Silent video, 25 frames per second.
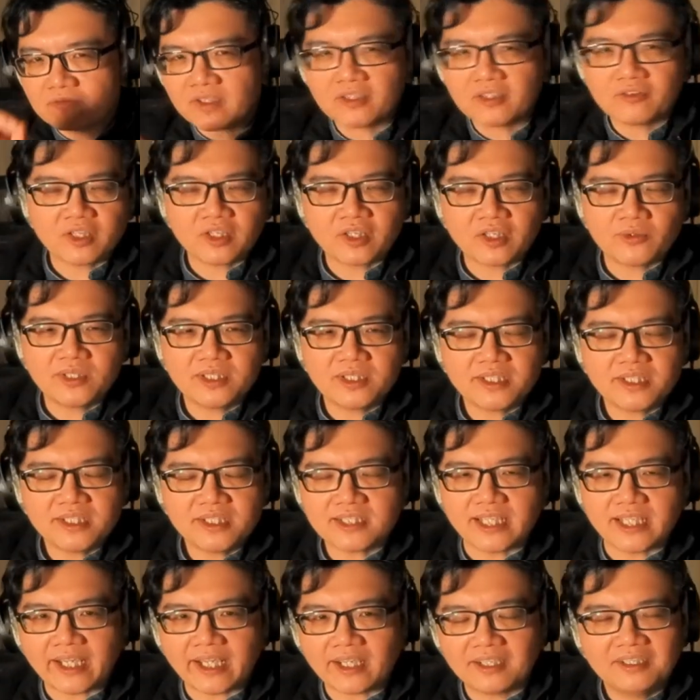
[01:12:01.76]
frequencies,
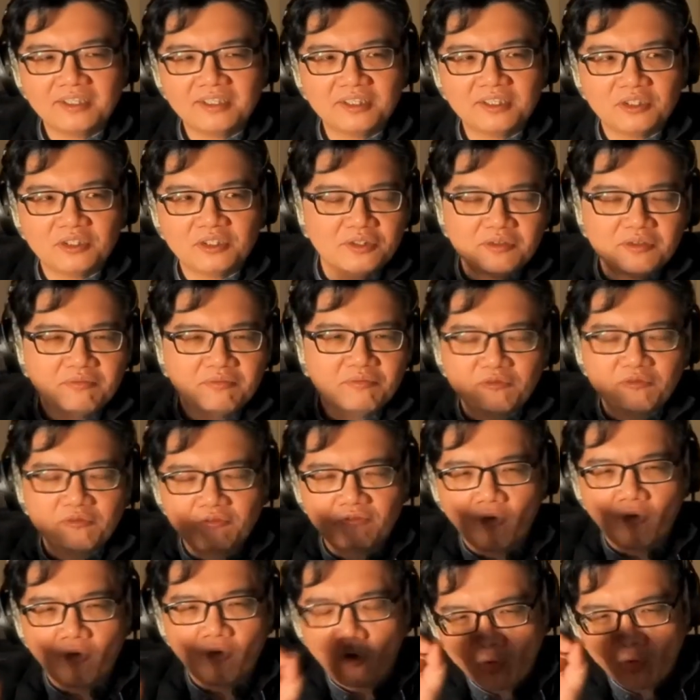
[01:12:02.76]
like
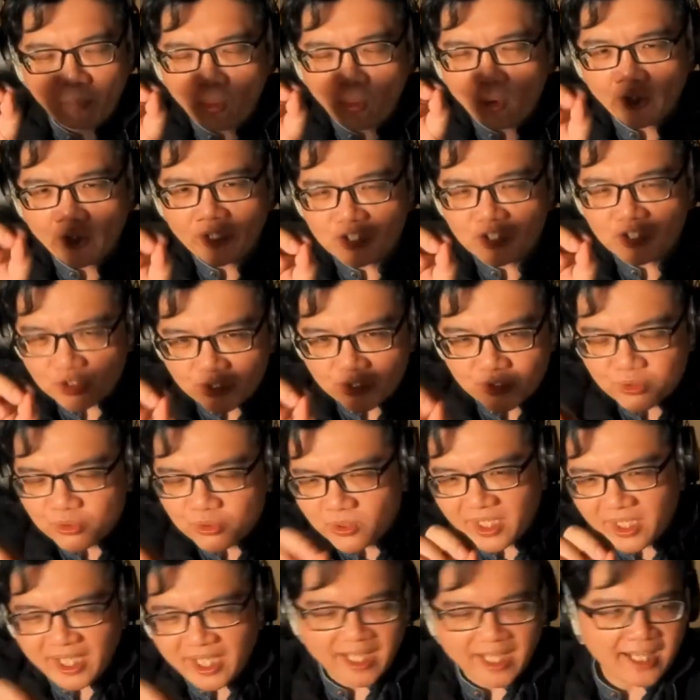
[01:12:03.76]

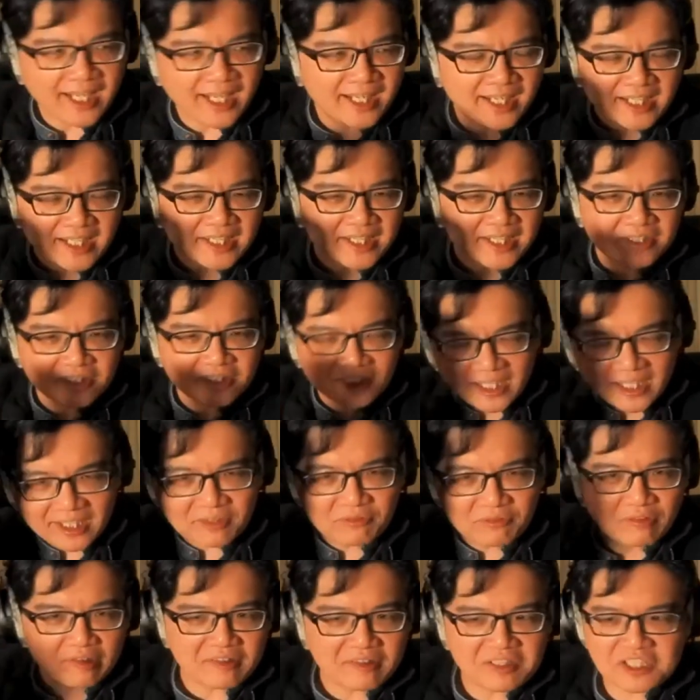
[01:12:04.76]
4.2k. They hear like a
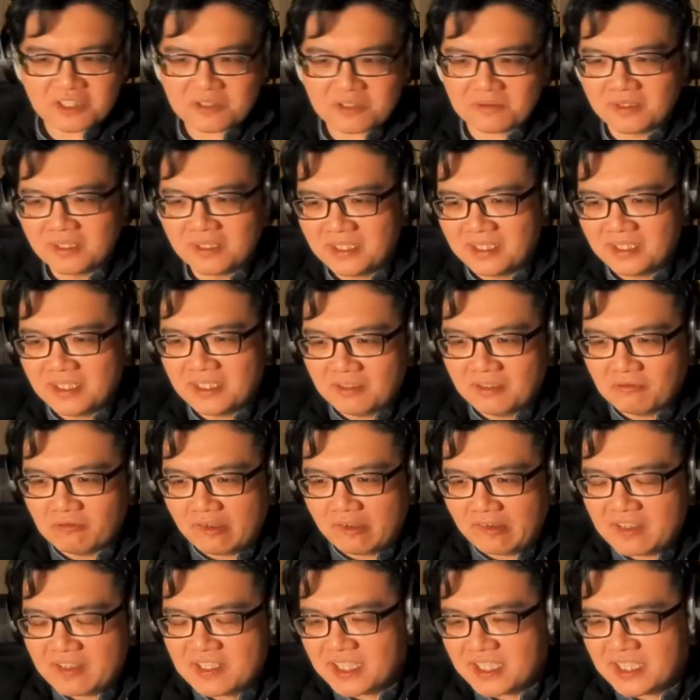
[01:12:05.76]
very
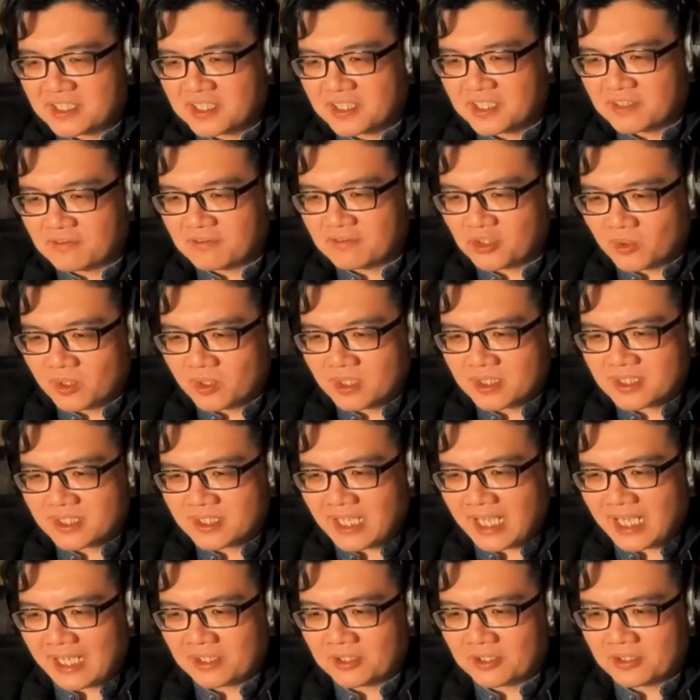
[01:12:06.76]
very sensitive towards
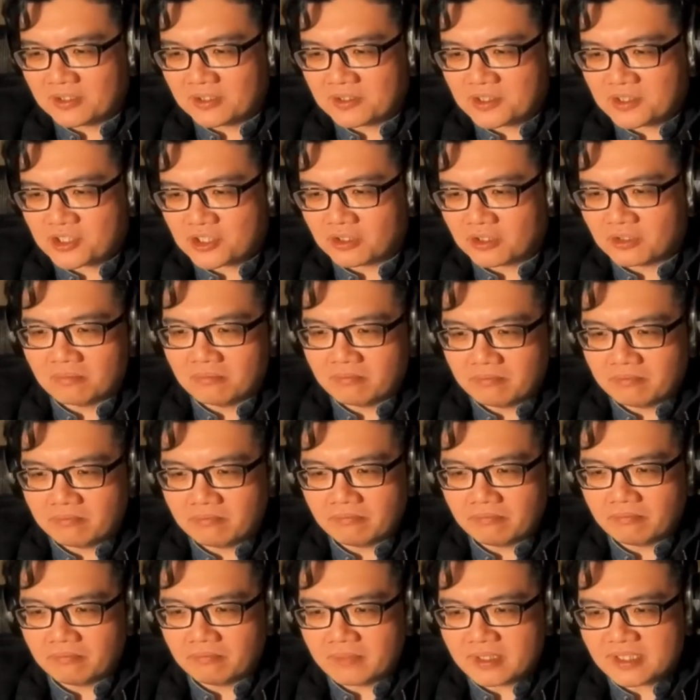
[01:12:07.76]
that, you know. So
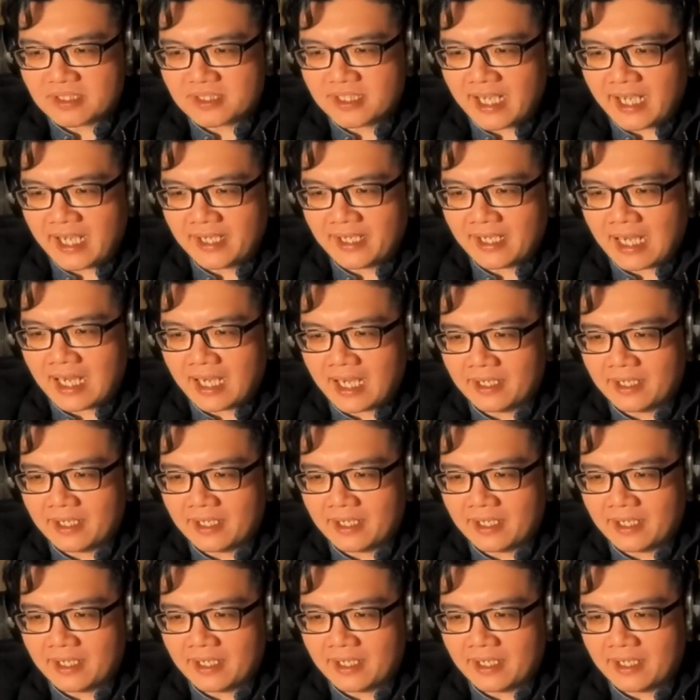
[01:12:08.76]
is that it could